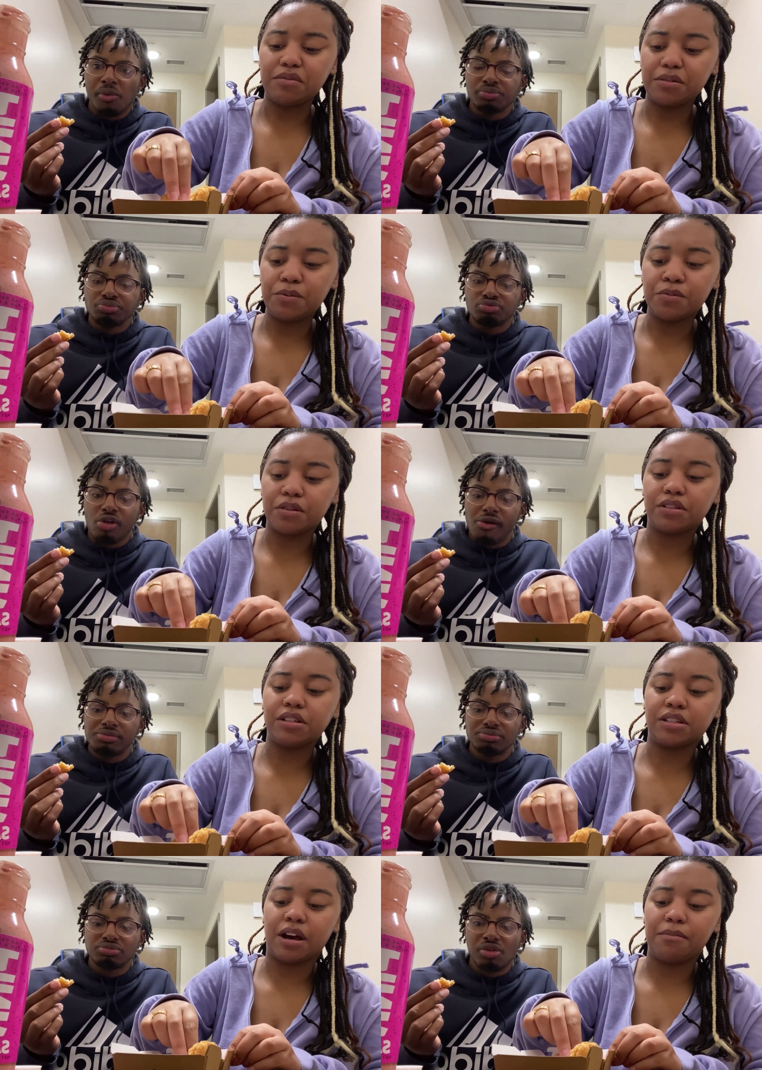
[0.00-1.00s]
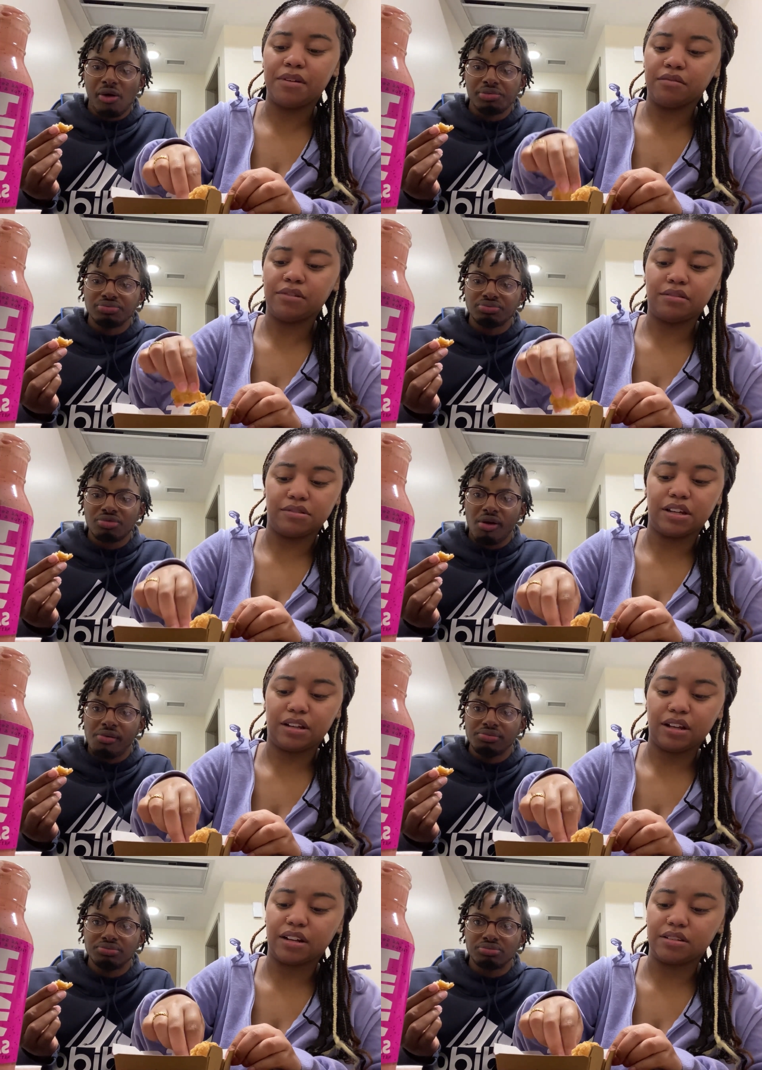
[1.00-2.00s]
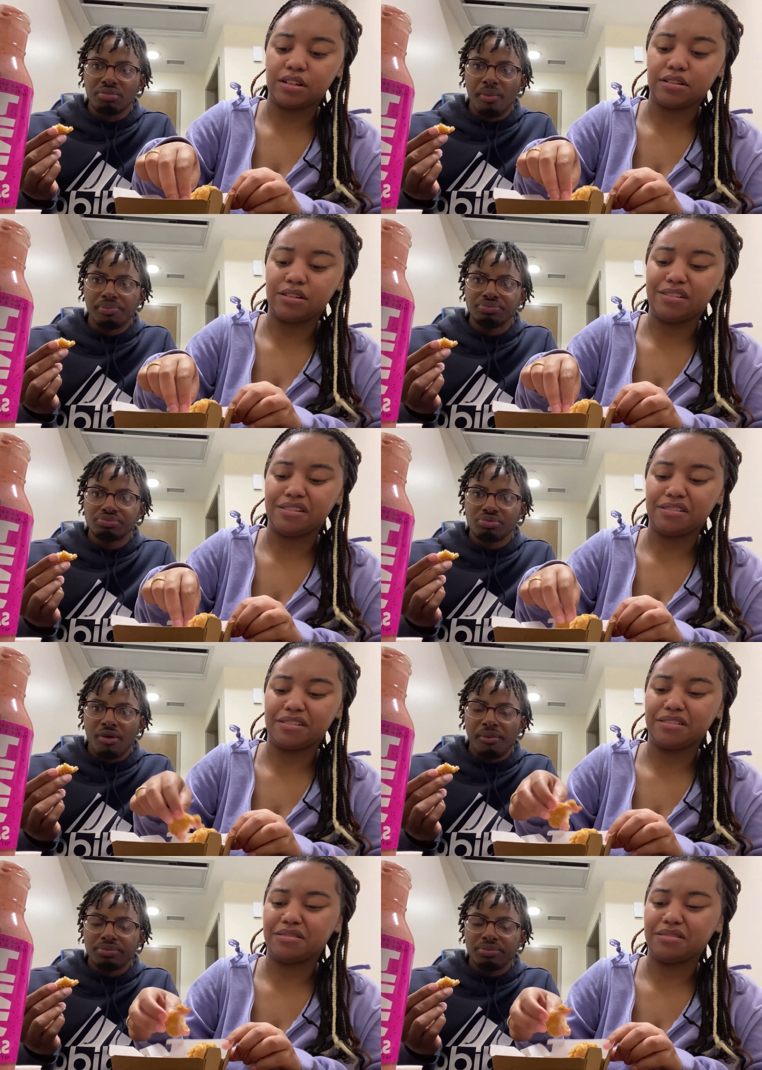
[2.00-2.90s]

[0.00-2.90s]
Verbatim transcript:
Speaker 1: people on TikTok meant when they was like, they gotta taste it again. Cause